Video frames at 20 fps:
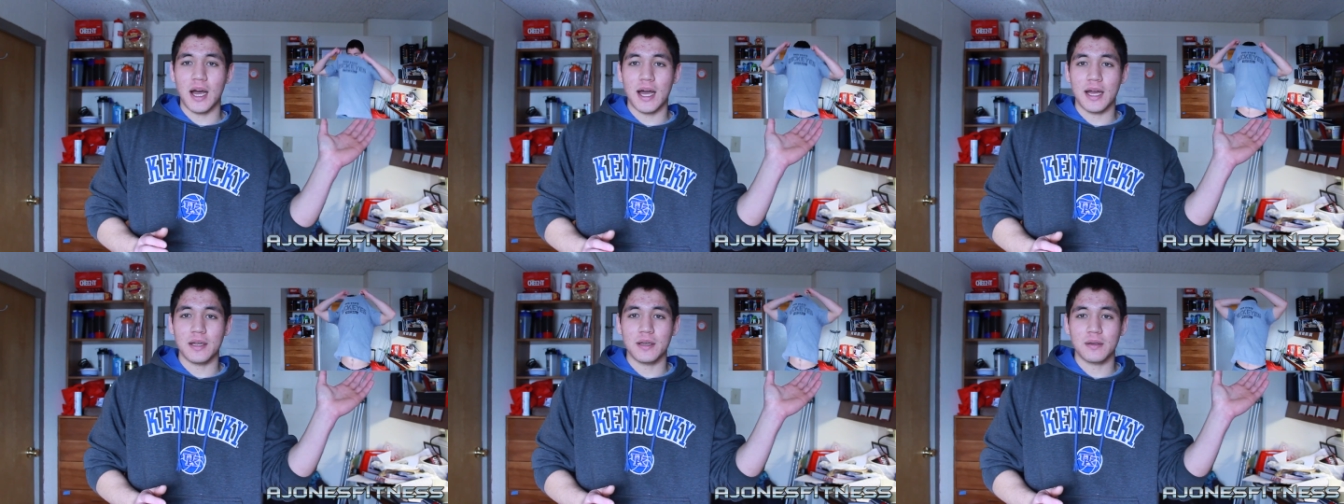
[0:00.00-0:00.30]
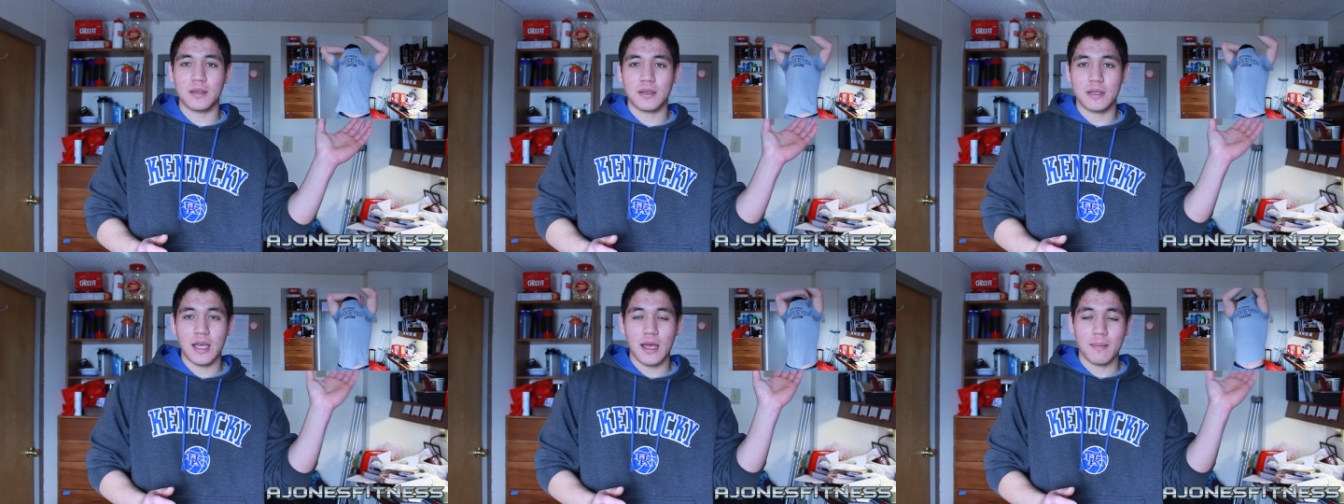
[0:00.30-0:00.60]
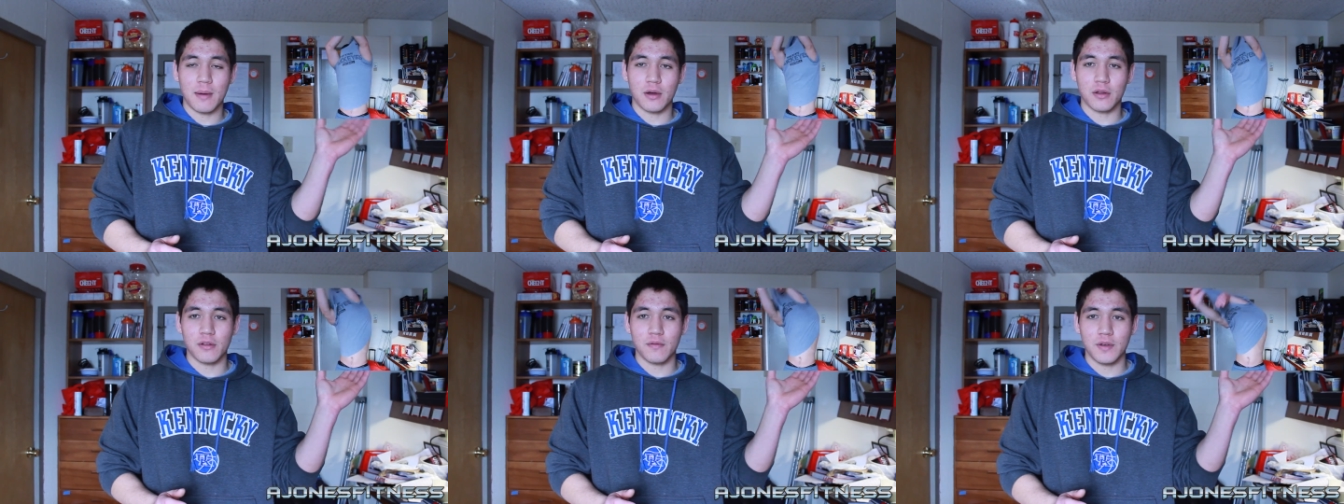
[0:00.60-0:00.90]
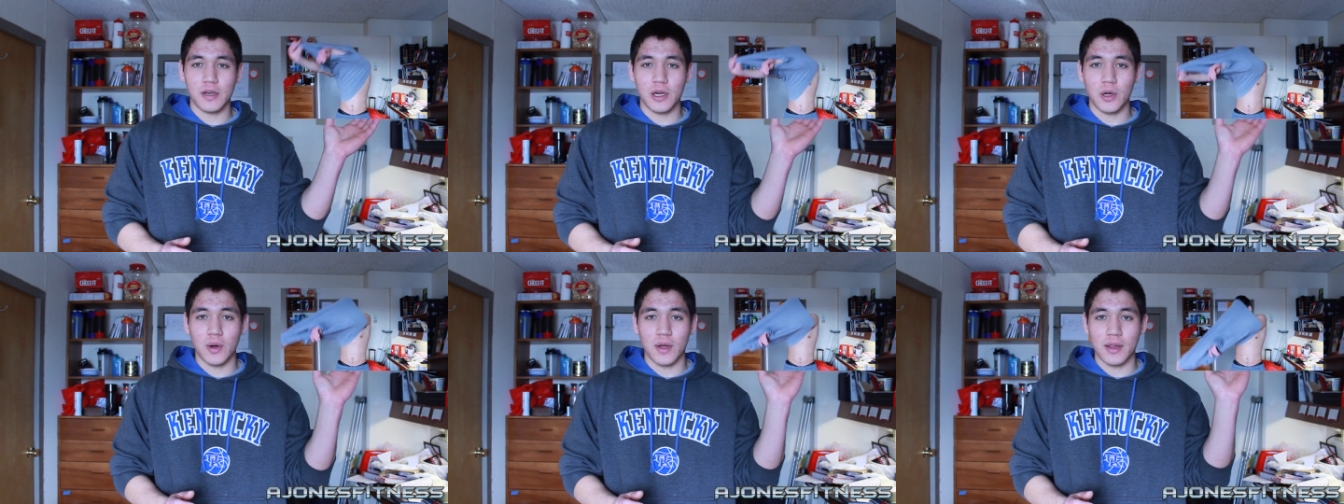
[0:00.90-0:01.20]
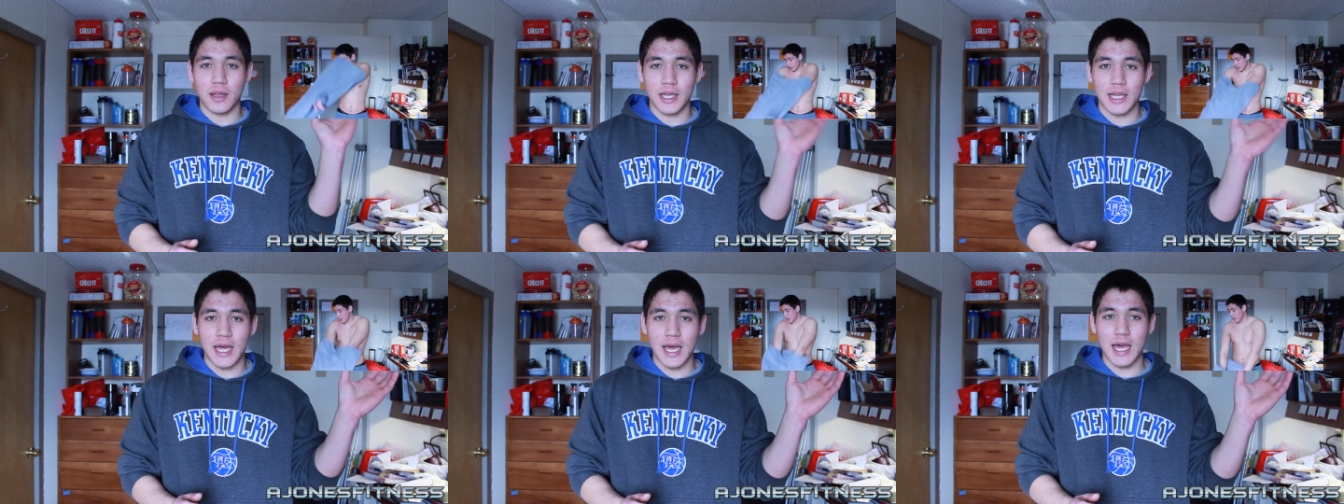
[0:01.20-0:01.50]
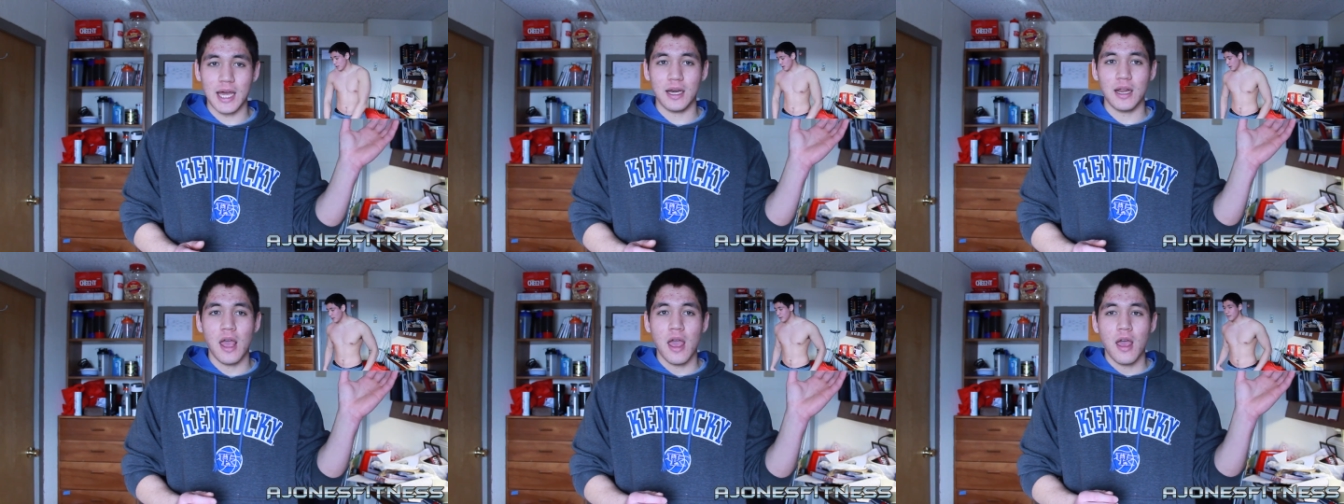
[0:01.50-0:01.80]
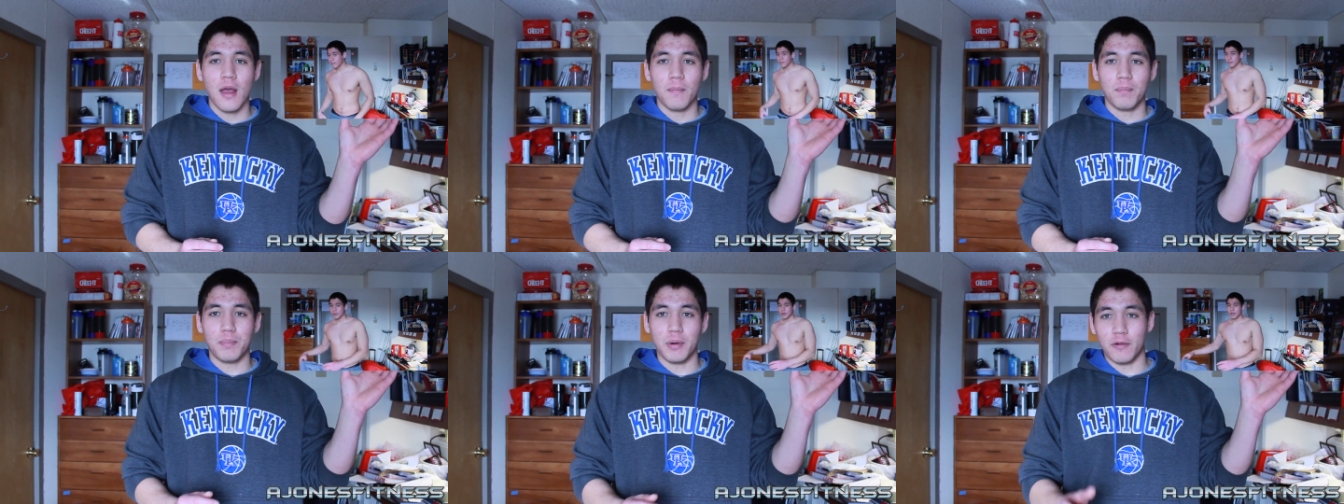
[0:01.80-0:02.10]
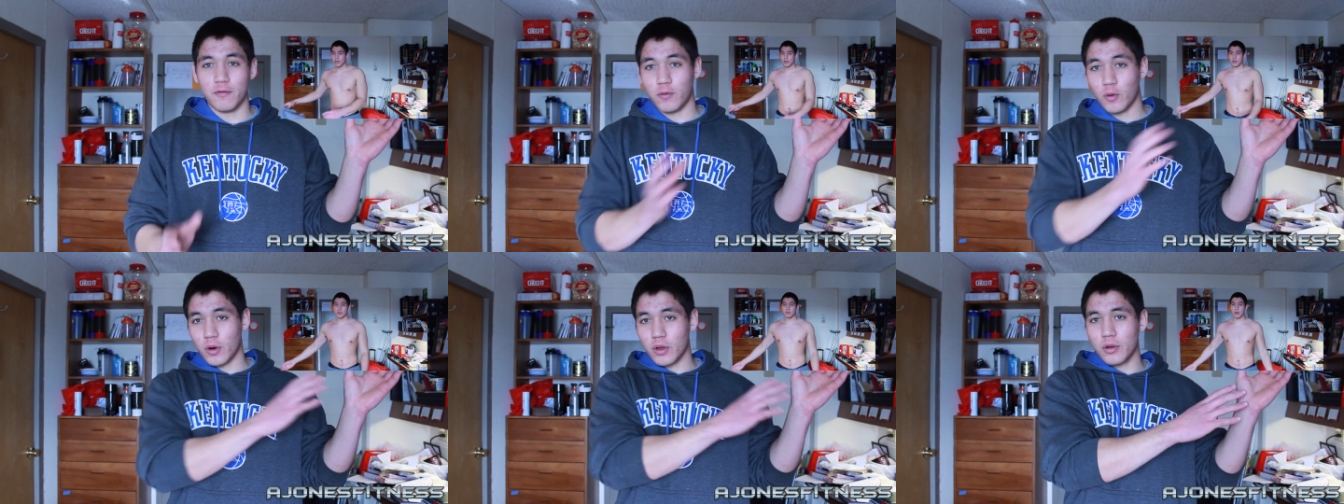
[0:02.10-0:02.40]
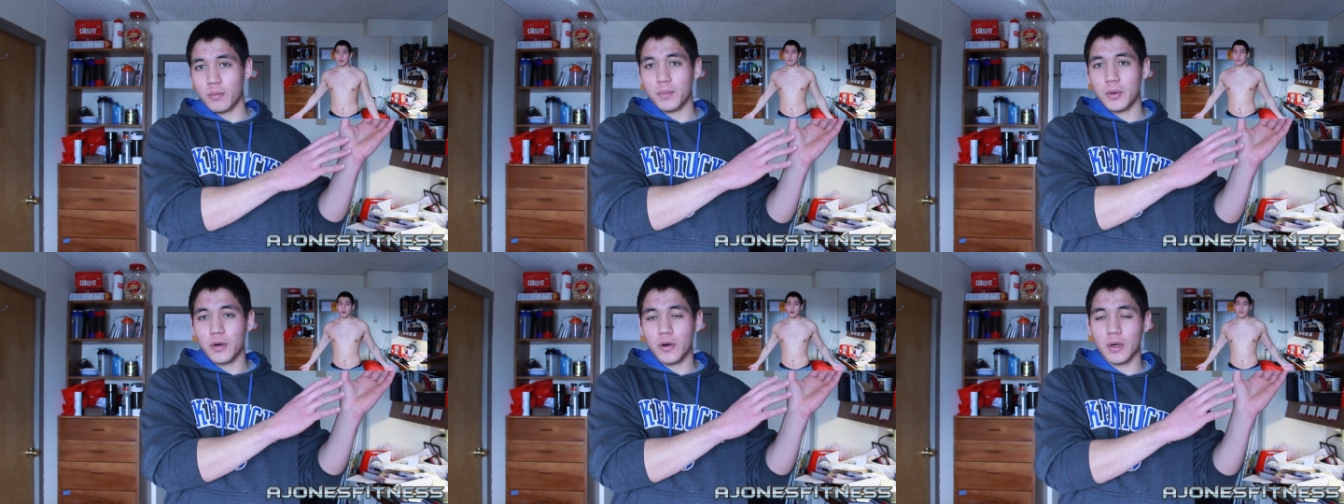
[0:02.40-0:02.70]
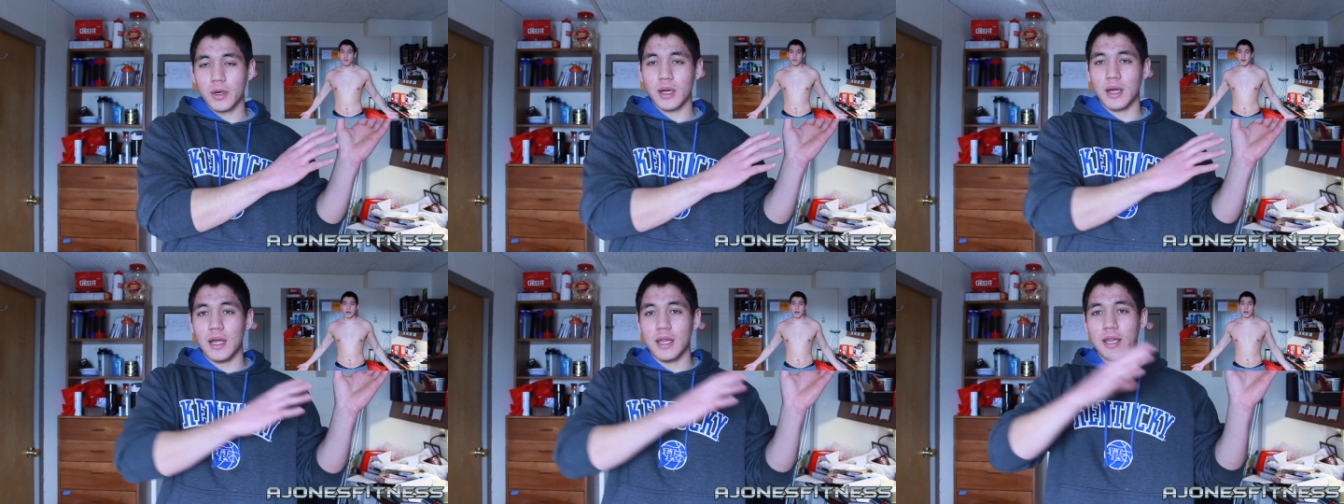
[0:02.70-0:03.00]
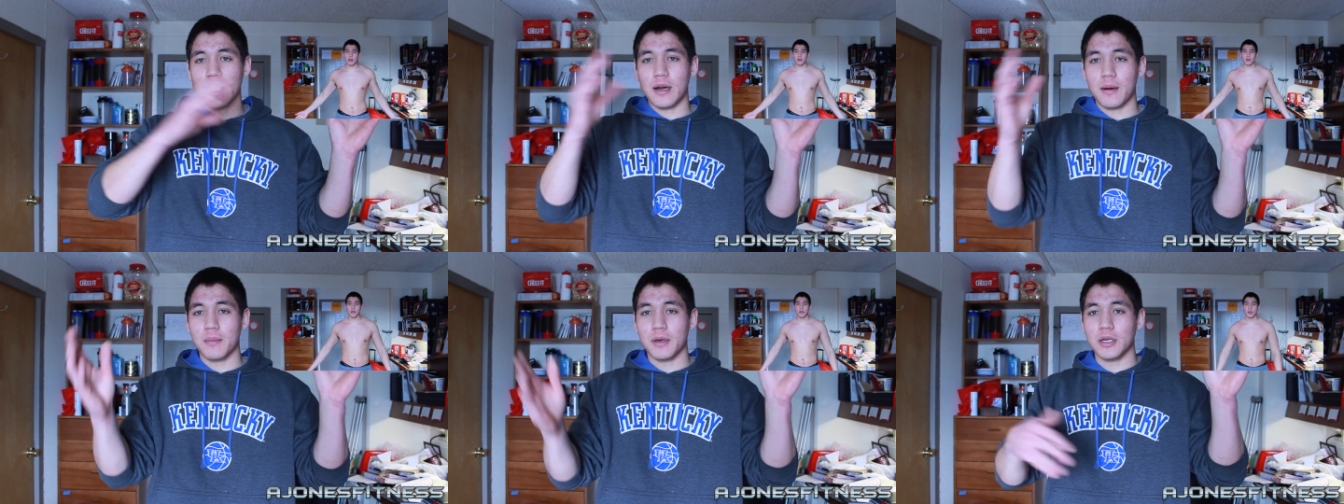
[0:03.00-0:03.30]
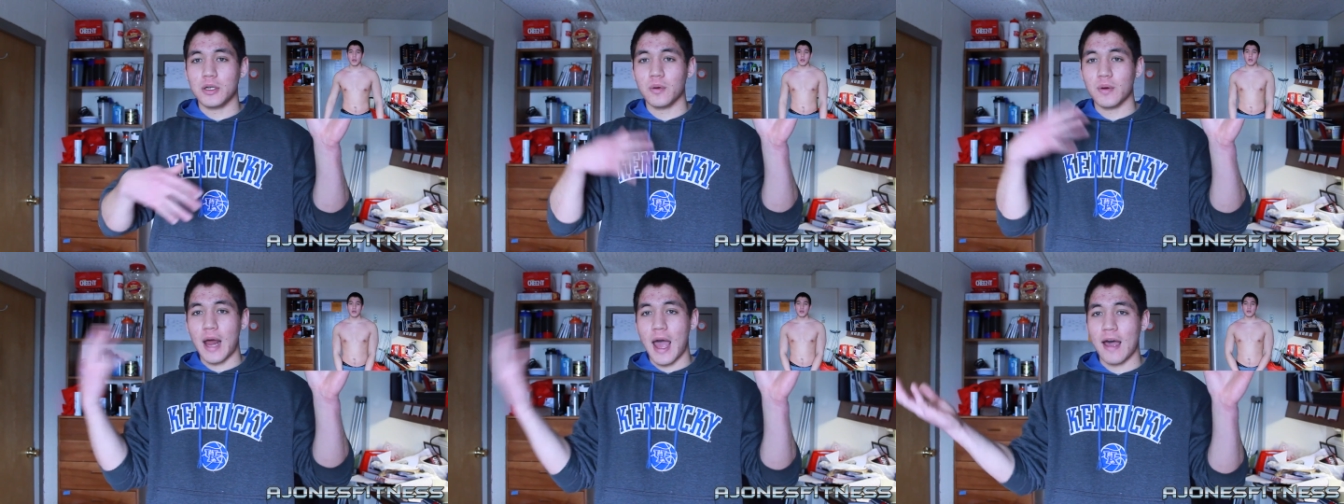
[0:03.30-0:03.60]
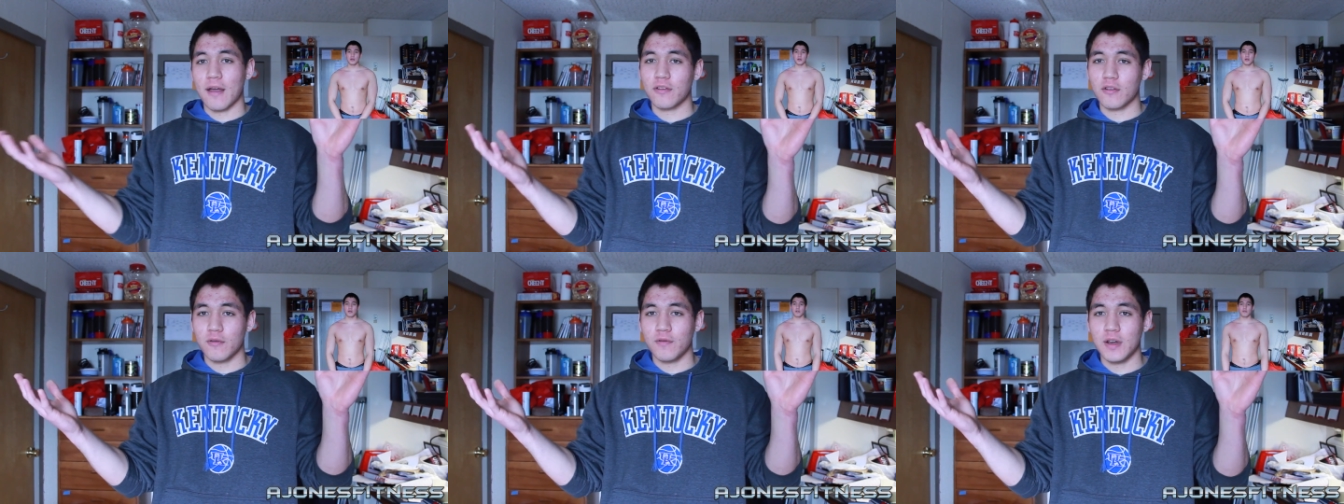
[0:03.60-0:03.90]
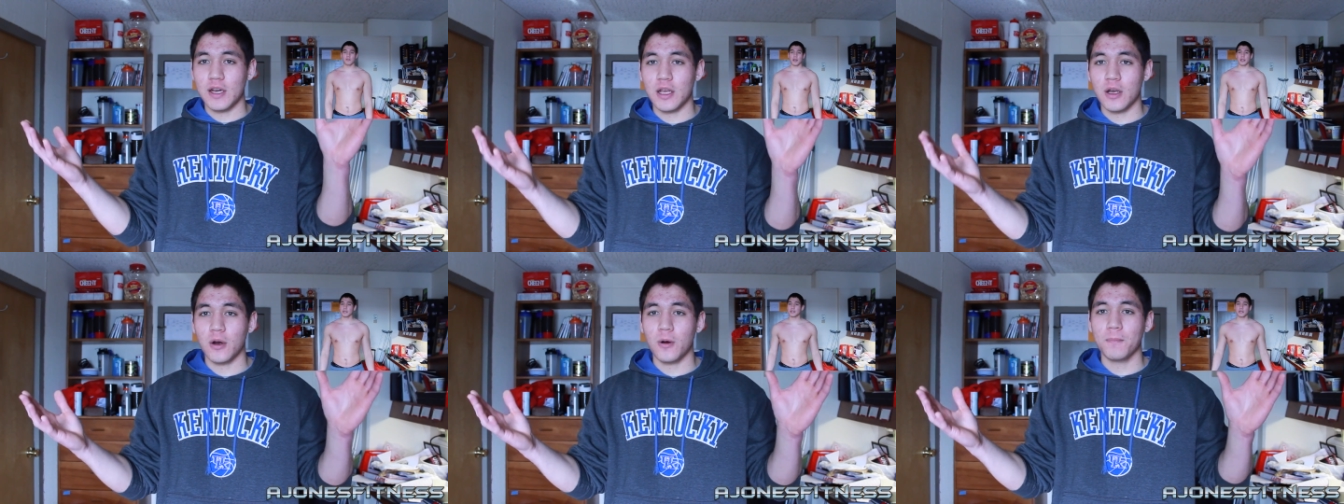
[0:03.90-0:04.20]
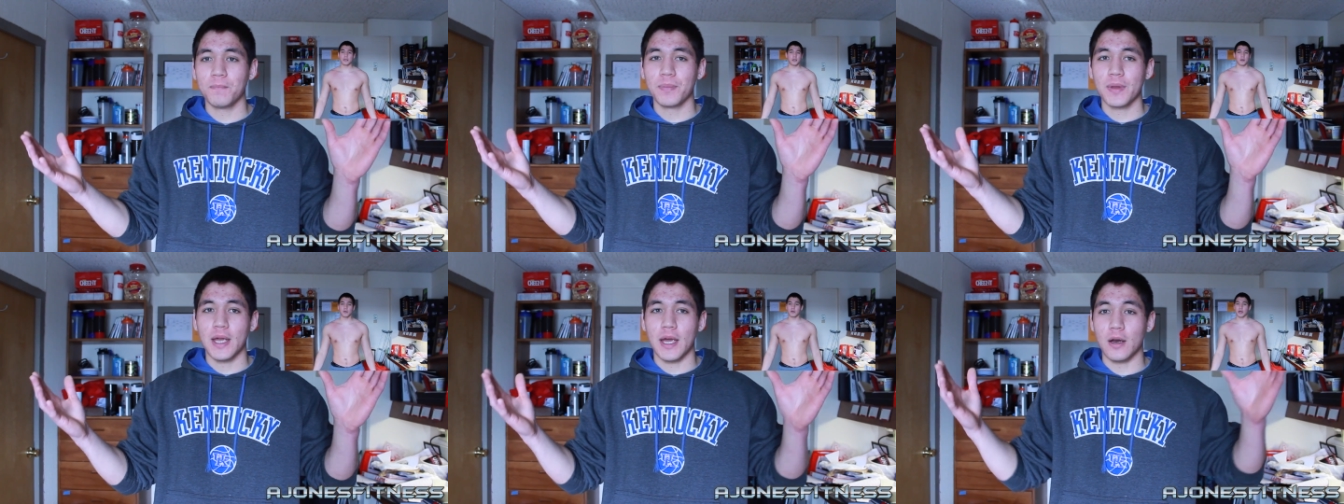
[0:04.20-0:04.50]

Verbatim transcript: I came out with a video on that before the bulk and then I'm going to do an after video.